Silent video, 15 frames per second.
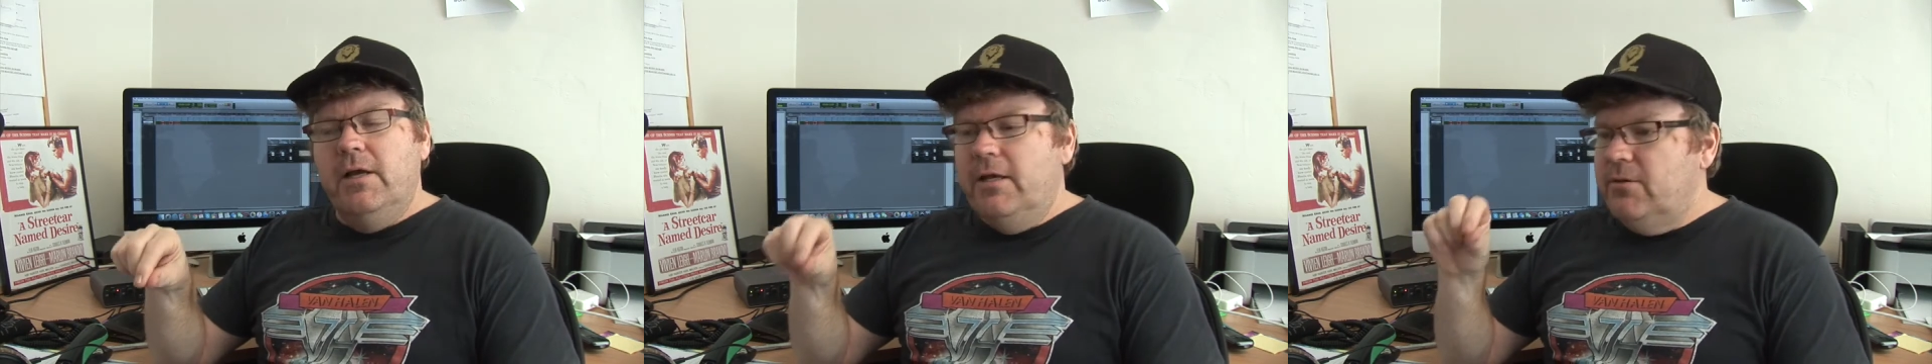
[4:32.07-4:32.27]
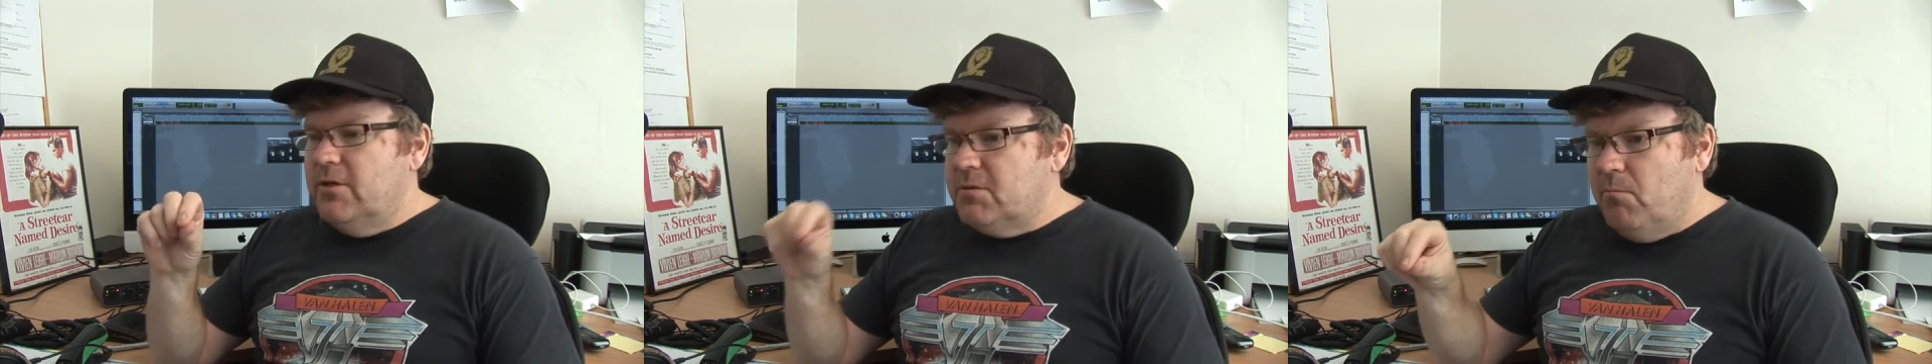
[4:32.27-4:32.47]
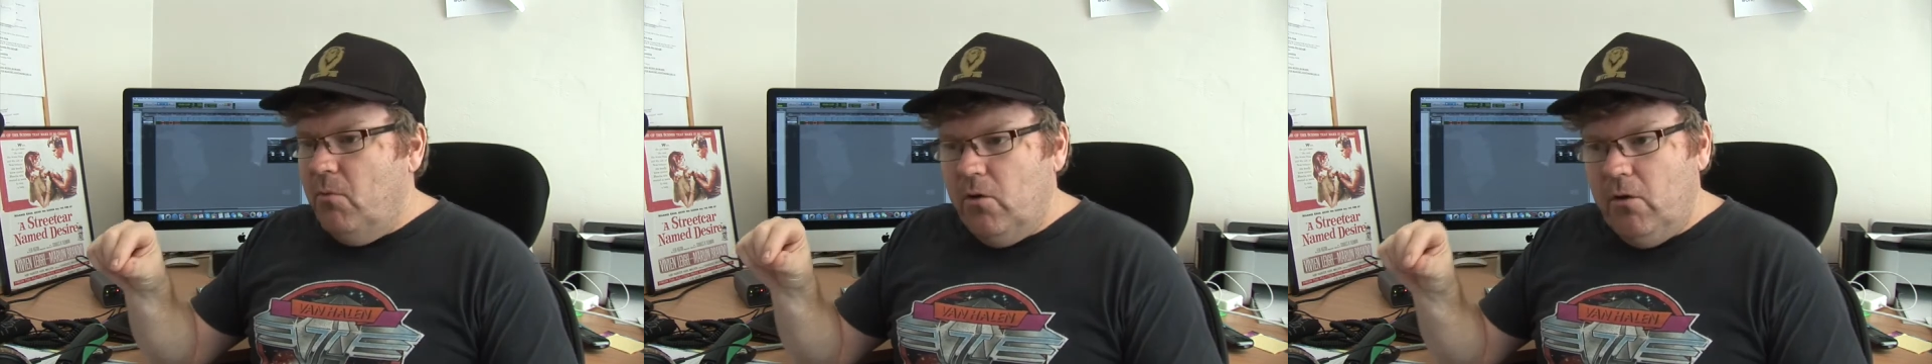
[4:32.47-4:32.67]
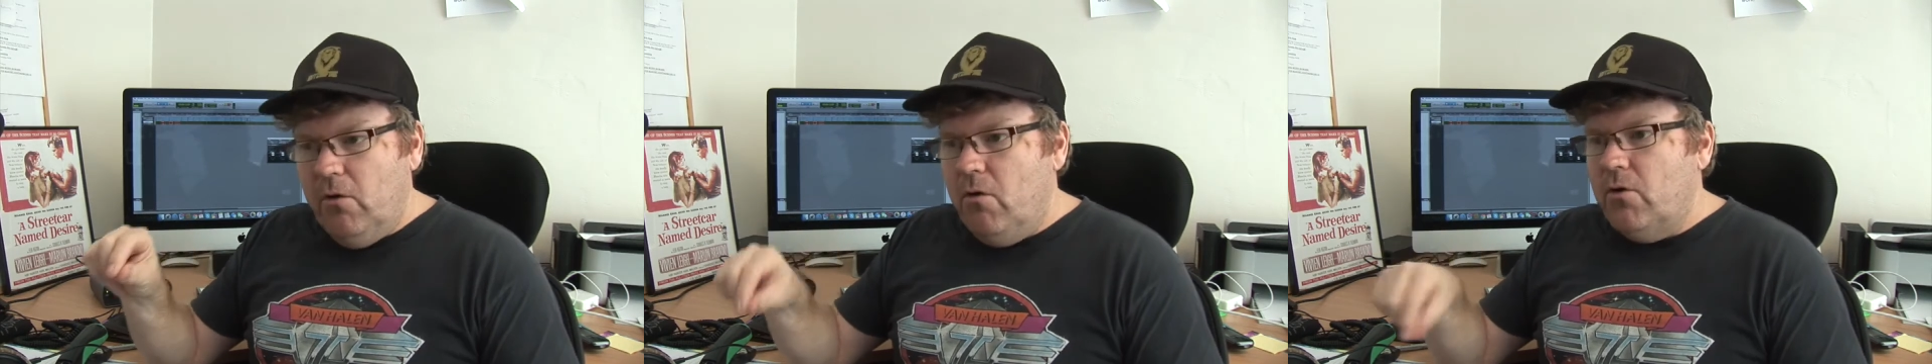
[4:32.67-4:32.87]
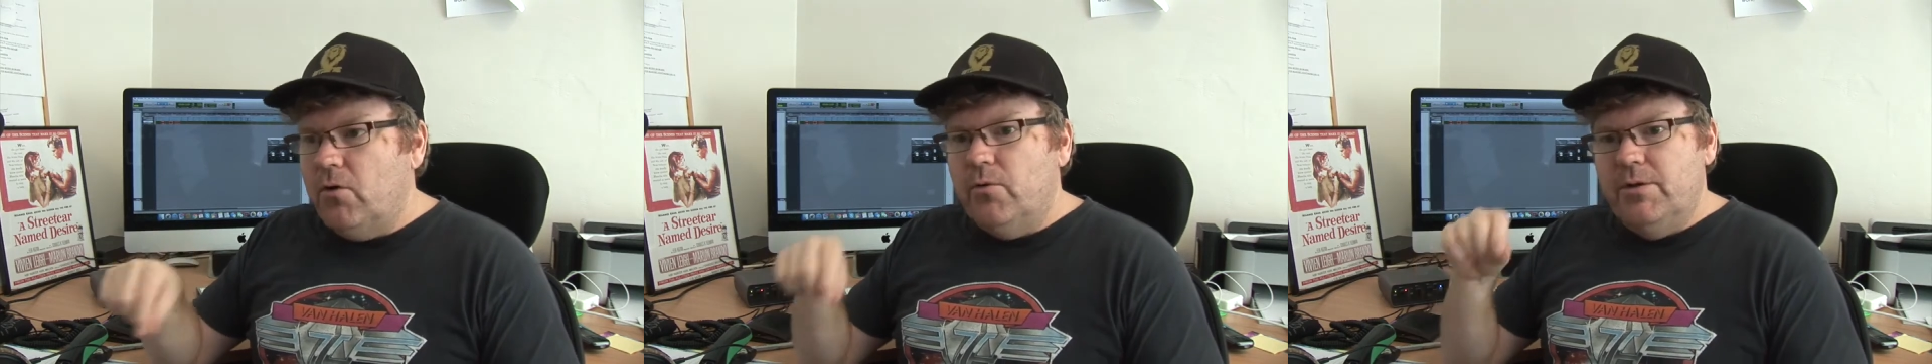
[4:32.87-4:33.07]
in this
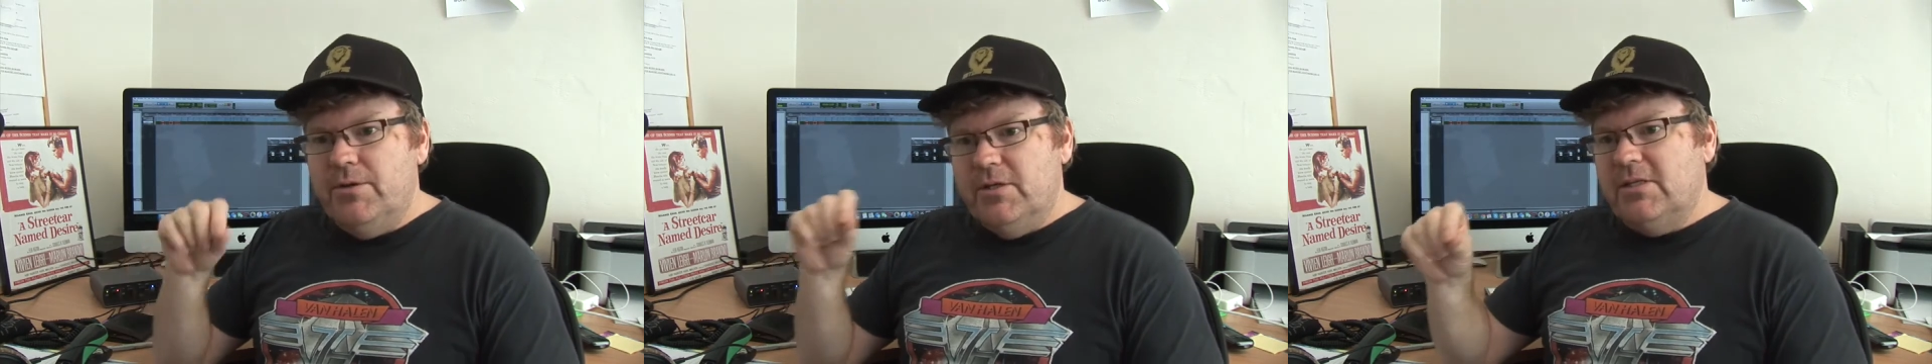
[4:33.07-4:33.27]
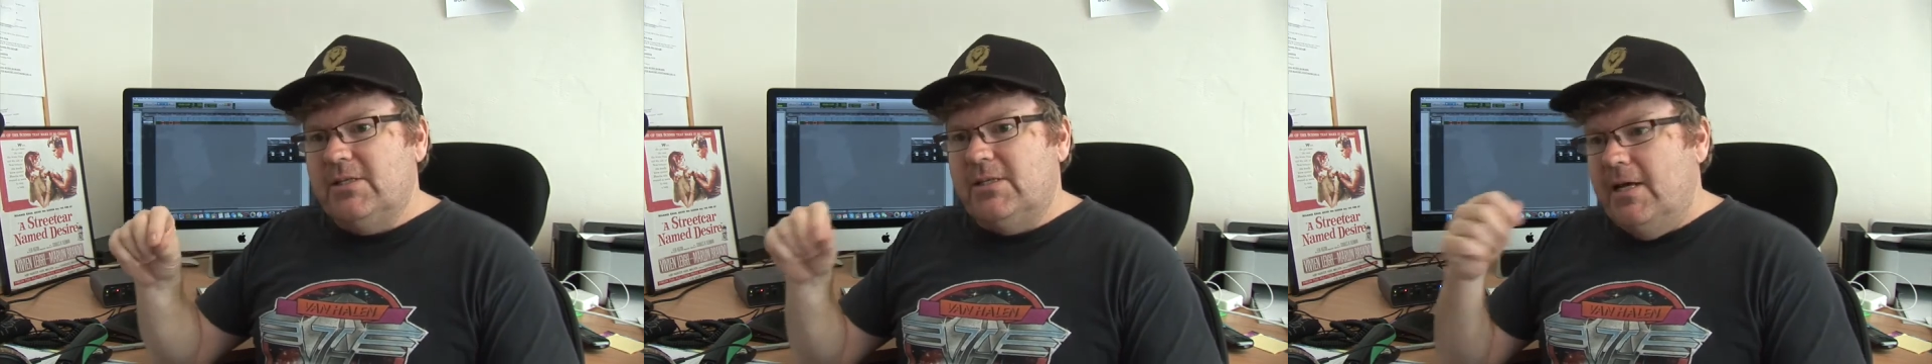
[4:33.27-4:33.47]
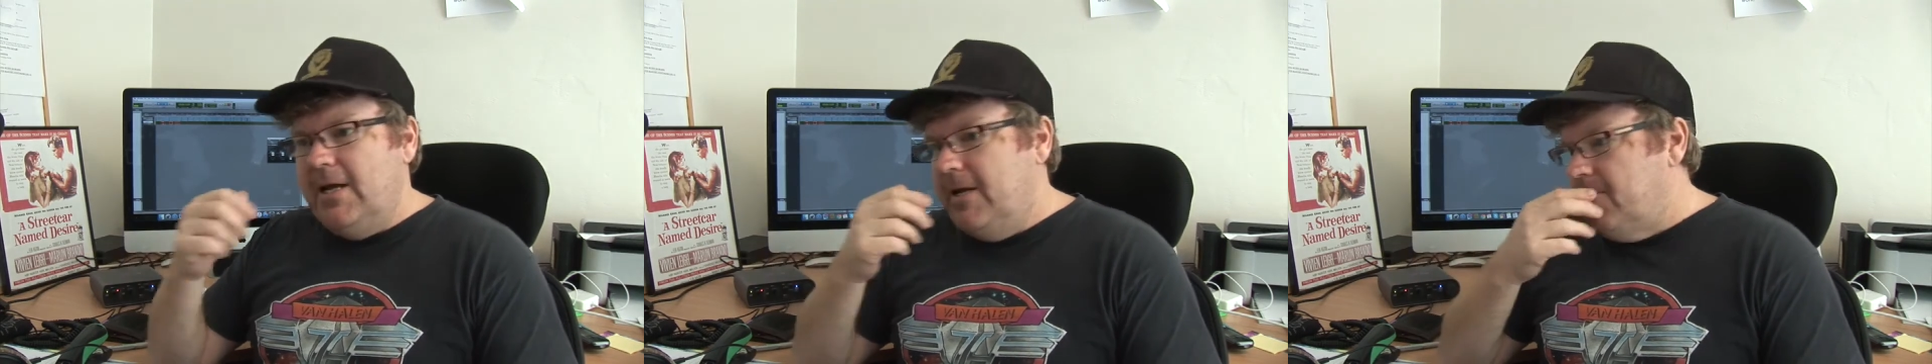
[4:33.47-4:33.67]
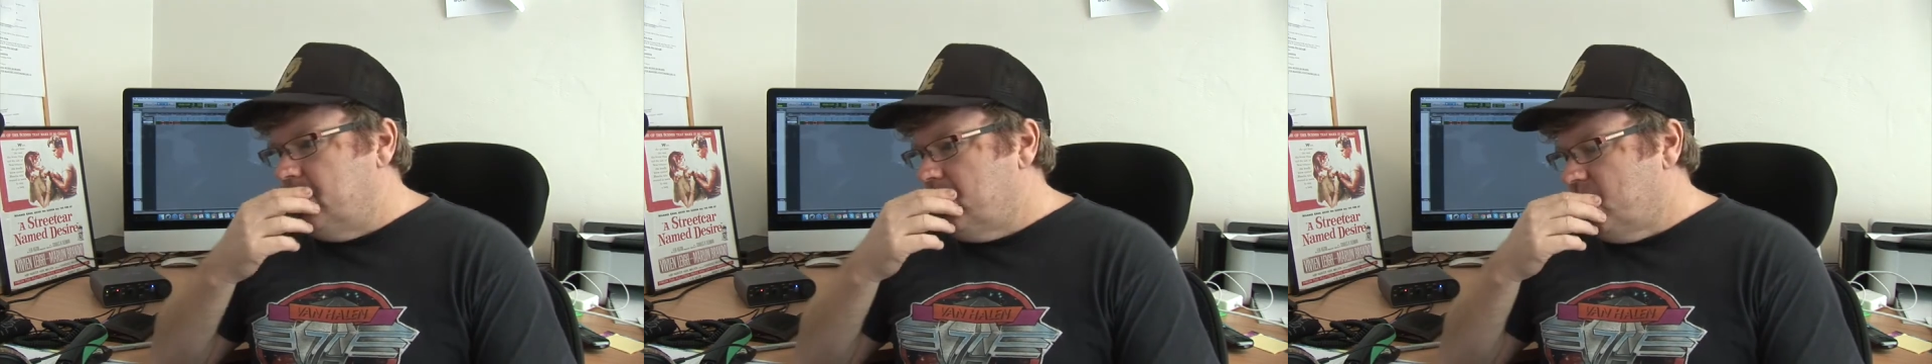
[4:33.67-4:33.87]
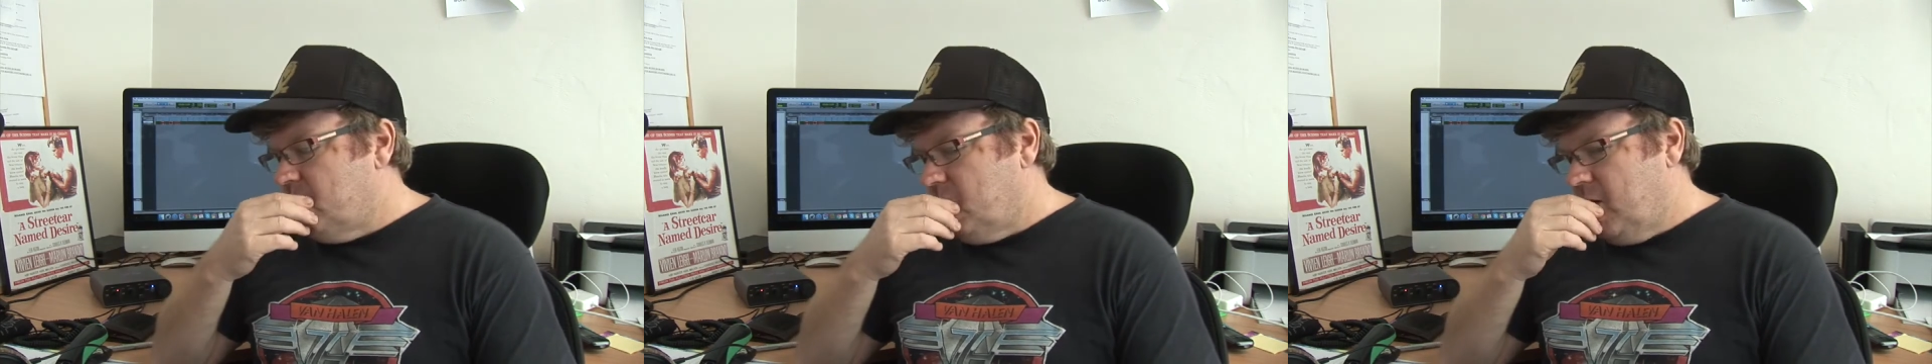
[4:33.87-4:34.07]
monologue or in this
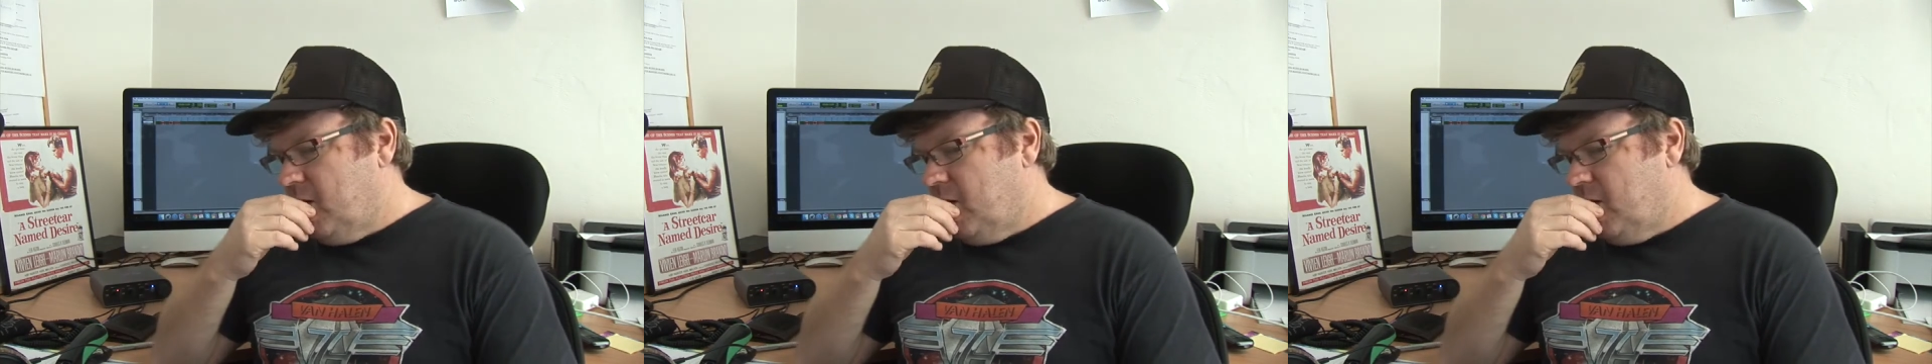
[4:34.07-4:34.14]
scene,